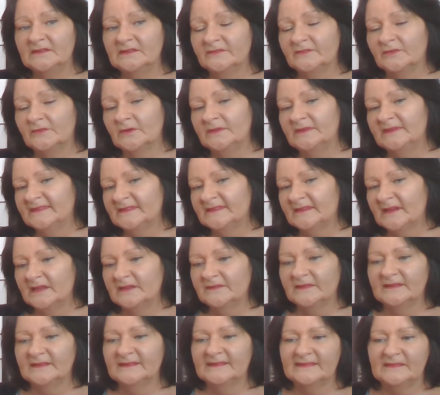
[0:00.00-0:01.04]
You've got your
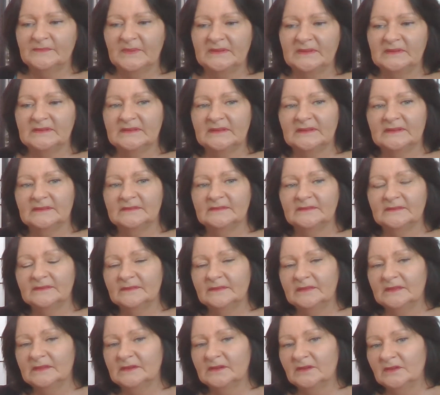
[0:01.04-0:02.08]
savings,
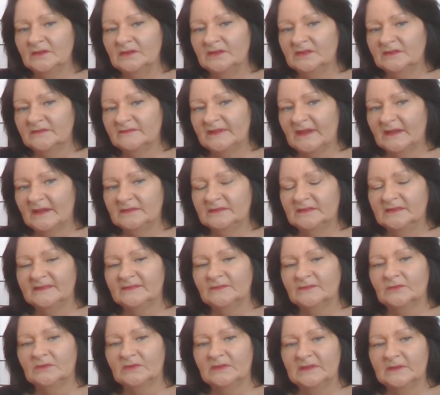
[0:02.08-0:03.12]
spending, you've done your
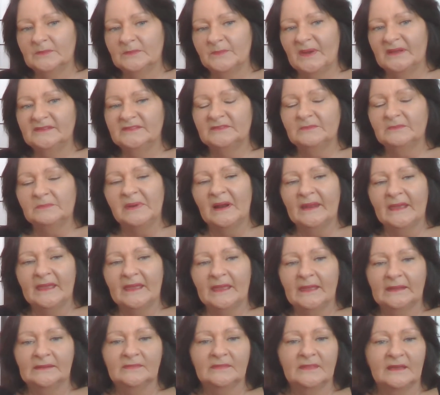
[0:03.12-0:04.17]
sort of your budget
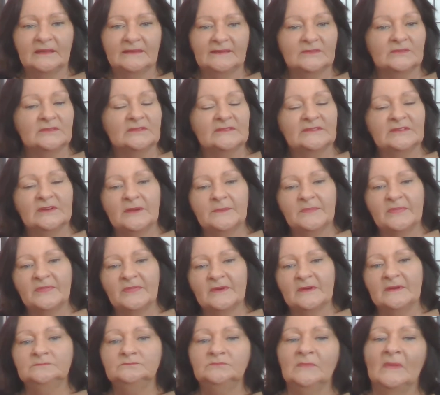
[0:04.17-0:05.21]
plan, that sort of type
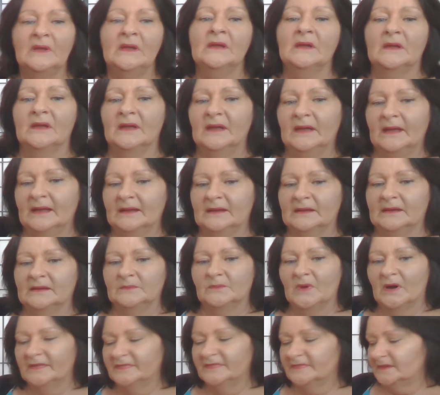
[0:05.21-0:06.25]
thing.
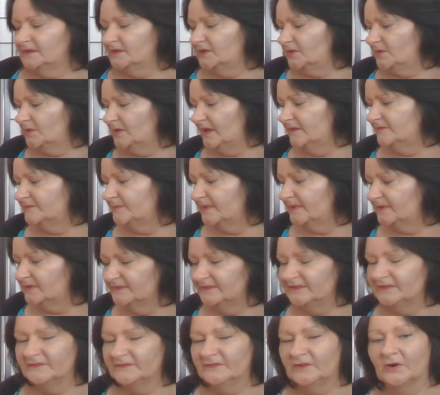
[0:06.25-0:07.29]
I think you have,
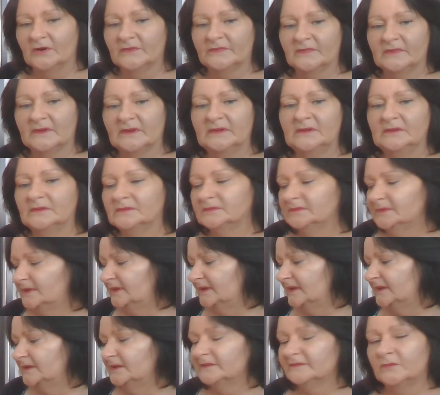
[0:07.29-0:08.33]
because you've got the
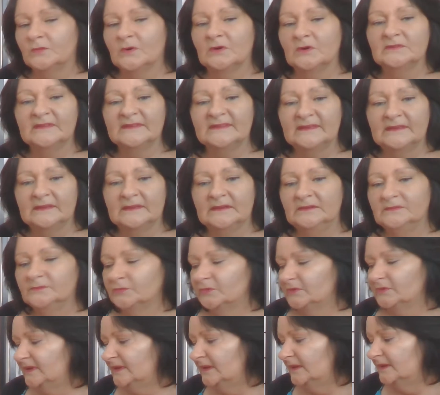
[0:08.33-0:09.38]
King of Wands here,
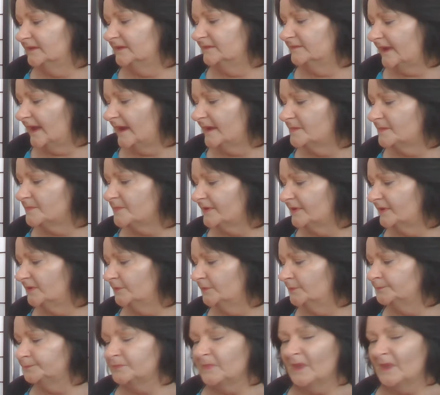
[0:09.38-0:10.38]
or the King of Gabriel.